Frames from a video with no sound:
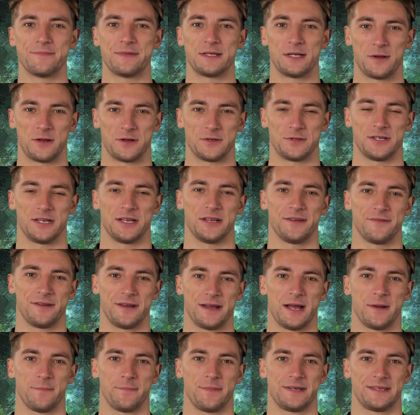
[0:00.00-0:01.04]
You can think of the
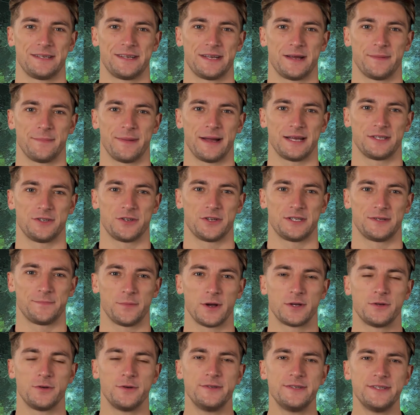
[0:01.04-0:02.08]
numbers in the matrix
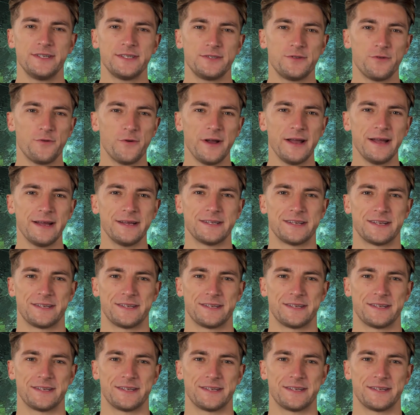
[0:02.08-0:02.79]
models as grains